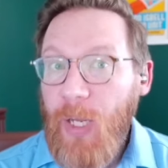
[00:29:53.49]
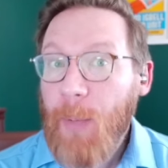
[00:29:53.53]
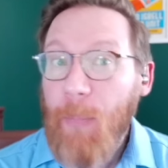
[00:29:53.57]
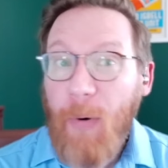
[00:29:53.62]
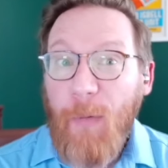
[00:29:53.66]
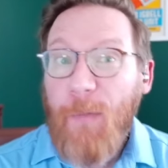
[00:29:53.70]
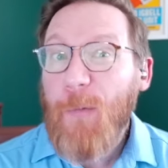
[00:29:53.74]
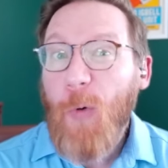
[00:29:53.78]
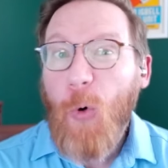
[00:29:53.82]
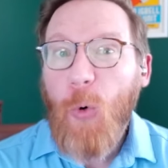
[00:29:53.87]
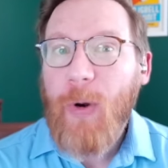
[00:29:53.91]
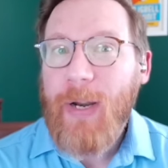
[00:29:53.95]

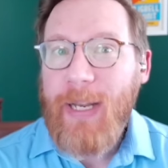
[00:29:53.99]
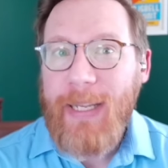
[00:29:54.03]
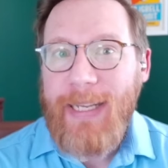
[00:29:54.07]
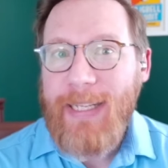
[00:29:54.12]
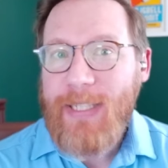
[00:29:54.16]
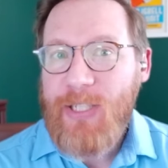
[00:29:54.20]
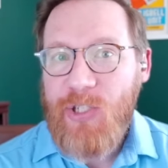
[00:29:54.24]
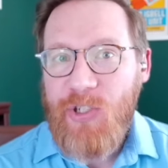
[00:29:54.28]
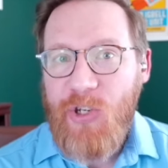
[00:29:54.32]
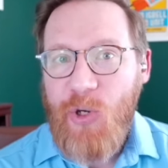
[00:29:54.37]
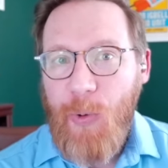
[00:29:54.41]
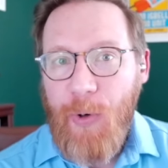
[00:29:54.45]
before it
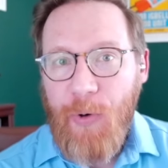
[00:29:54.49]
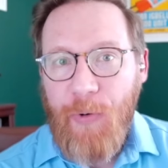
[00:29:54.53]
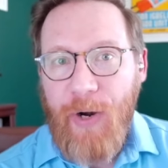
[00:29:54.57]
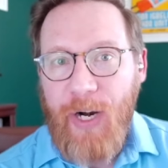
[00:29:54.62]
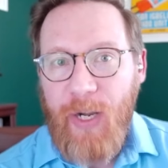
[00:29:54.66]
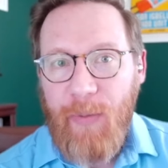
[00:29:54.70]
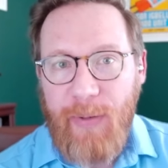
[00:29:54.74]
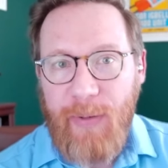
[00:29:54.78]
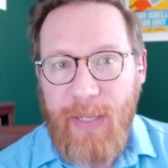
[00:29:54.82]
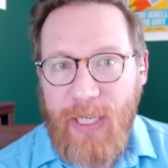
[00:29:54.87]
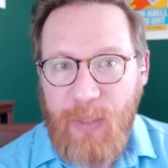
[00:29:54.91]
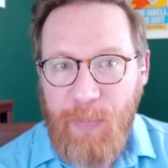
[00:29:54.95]
gets too
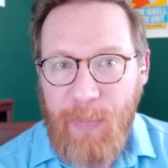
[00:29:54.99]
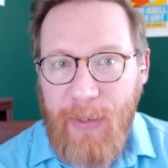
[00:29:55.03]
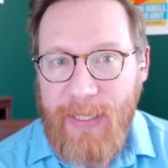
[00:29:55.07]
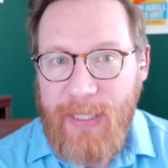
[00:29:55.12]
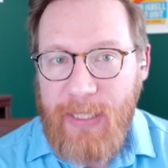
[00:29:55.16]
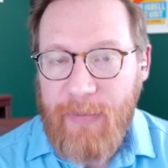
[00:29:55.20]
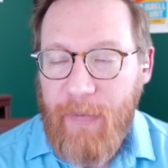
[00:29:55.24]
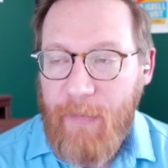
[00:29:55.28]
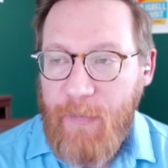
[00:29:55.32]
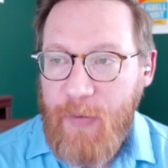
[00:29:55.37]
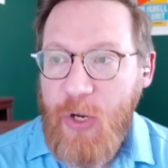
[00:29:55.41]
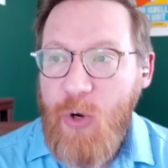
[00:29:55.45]
incredibly
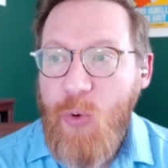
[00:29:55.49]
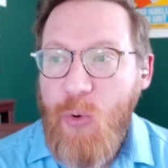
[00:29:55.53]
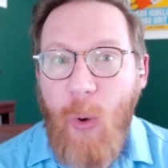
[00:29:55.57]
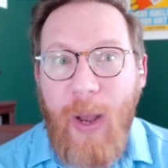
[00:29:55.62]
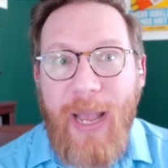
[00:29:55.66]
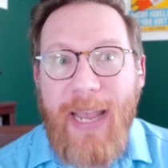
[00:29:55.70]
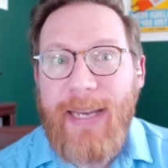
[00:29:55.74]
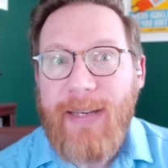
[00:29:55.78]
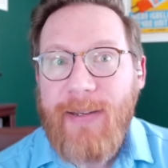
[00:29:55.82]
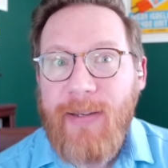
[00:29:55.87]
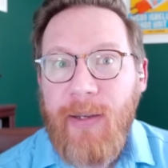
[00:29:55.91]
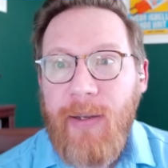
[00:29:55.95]
expensive. If you
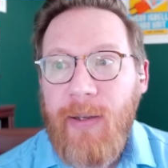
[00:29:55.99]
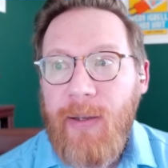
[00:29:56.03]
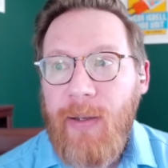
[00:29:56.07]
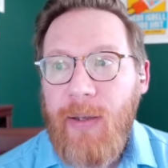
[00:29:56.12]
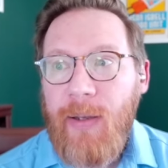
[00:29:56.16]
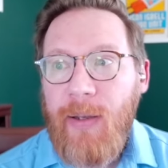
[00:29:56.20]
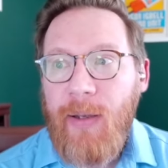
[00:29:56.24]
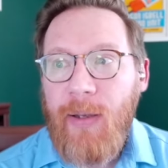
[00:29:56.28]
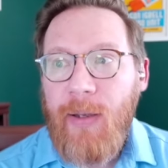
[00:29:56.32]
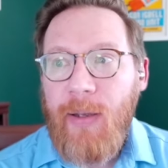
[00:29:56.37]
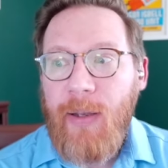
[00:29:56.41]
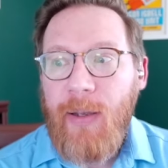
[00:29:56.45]
wait
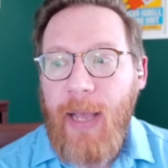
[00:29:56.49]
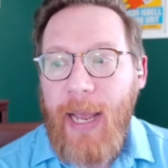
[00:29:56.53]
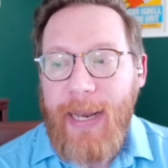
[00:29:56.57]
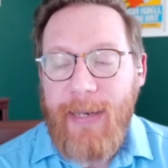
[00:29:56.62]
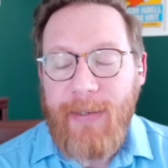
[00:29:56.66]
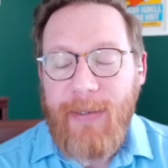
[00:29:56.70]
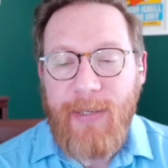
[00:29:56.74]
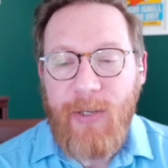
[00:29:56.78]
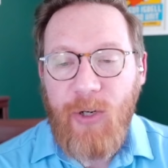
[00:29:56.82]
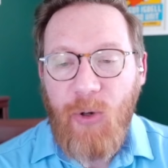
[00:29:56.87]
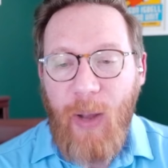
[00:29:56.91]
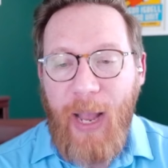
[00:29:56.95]

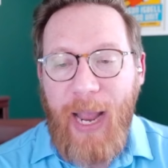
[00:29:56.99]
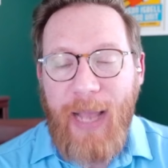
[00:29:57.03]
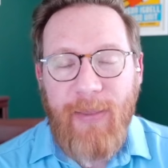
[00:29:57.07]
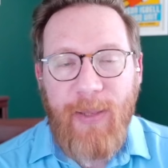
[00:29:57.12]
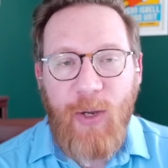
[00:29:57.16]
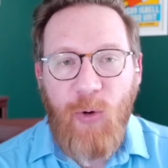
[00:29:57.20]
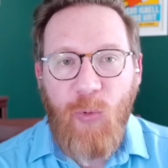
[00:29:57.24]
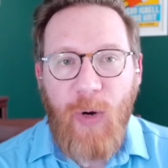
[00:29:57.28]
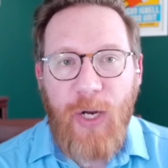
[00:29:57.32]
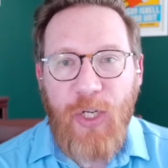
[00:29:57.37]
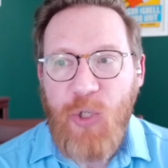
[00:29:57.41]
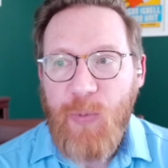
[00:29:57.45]
until
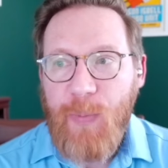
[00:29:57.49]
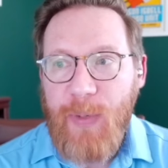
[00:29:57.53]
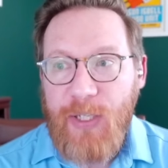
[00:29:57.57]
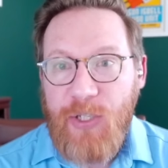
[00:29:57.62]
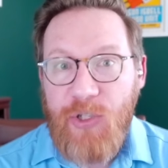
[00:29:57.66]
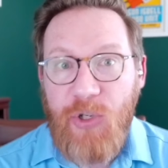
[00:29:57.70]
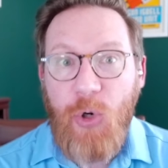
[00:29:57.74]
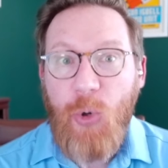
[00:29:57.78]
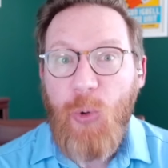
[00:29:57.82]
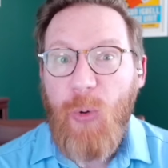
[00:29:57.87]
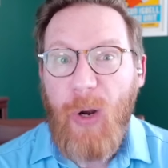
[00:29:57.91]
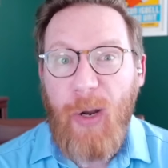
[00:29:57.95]
Adley
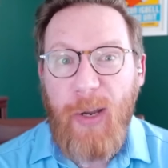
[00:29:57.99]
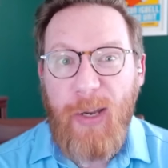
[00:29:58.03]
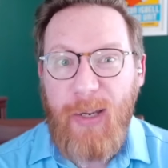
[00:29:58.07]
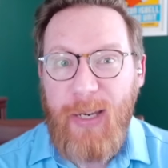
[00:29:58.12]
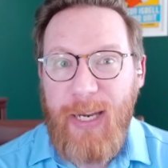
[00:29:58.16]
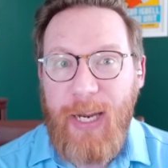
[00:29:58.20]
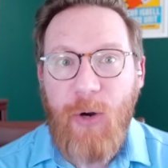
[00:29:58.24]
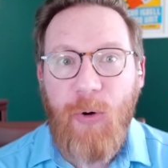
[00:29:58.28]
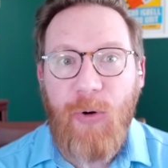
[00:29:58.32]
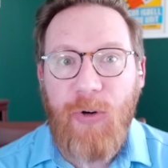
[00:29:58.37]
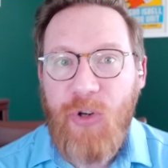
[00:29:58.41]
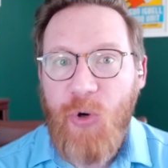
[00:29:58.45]
Rutschman's a
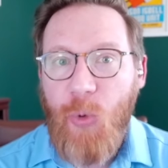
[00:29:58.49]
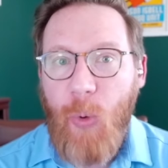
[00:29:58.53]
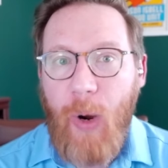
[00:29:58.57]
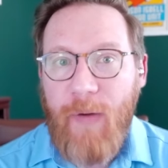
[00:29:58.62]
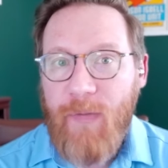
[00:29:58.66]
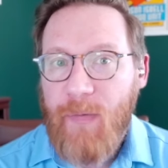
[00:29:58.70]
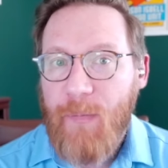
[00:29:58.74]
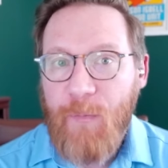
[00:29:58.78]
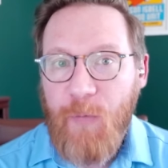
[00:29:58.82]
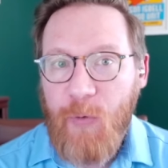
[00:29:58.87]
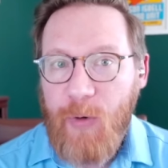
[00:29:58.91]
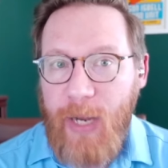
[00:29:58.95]
year or two away
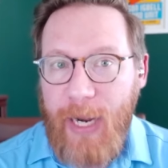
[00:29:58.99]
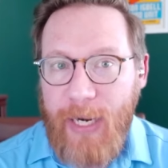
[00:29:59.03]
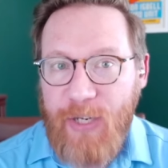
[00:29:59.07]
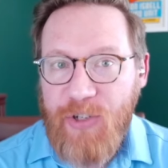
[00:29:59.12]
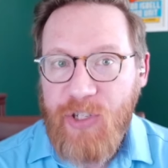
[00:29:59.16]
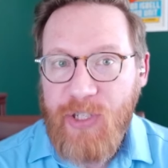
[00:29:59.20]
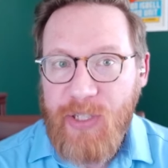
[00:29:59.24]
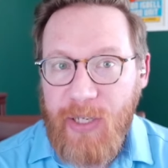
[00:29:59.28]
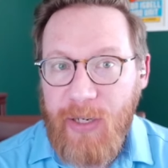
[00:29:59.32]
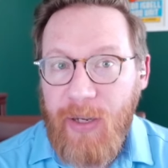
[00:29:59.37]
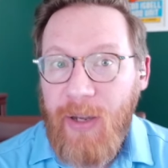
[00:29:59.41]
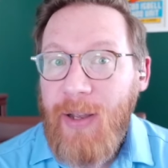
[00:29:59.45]
from free
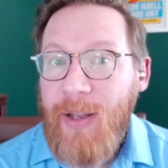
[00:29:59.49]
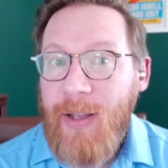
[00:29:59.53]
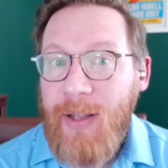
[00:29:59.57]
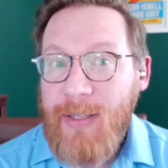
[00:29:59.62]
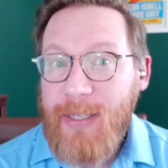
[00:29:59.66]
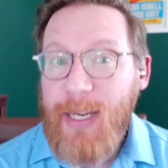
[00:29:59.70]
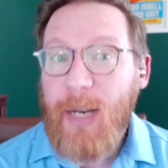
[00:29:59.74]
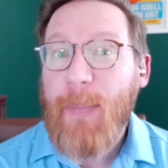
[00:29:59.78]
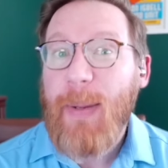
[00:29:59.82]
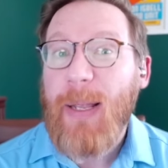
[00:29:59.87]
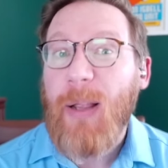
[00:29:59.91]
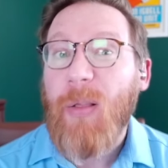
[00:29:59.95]
agency,
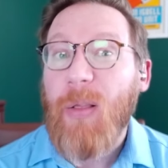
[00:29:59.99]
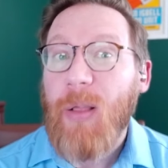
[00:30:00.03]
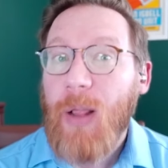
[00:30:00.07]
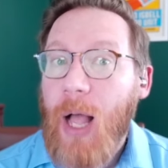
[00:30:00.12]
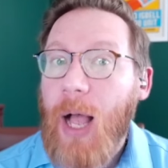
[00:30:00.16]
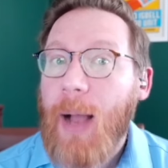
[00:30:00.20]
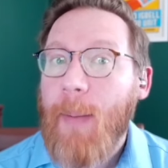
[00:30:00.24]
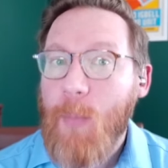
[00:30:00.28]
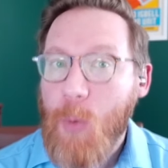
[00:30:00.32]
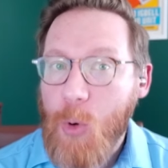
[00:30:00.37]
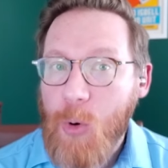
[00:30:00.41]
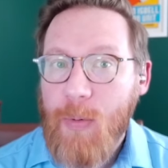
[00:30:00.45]
it's going to be a
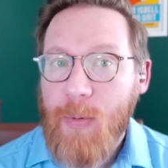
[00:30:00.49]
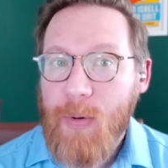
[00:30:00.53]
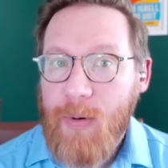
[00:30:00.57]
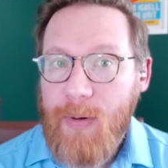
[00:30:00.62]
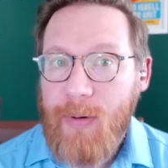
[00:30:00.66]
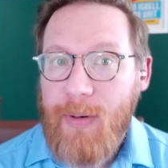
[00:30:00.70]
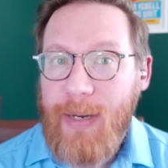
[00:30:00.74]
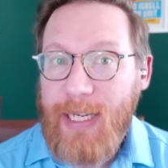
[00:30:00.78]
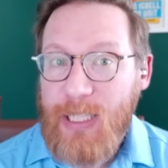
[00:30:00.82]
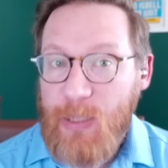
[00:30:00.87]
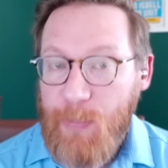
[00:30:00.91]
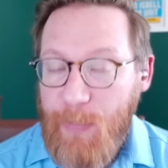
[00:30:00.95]
lot more
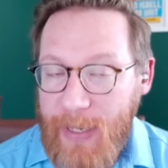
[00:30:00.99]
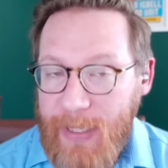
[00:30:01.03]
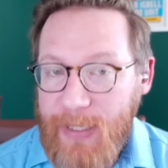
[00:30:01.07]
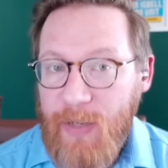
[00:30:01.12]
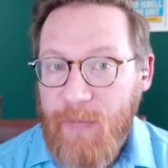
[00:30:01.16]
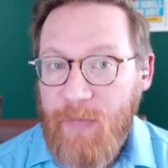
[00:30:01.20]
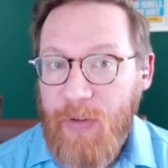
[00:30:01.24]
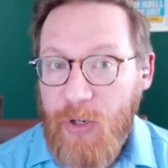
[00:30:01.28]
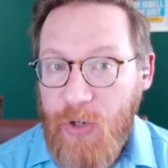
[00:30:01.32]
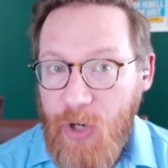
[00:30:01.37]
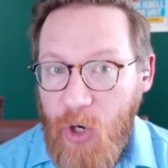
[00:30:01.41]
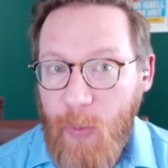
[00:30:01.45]

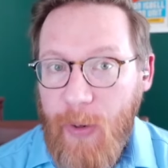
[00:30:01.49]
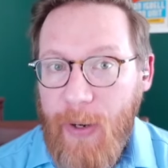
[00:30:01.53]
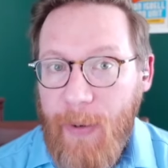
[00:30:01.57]
expensive to do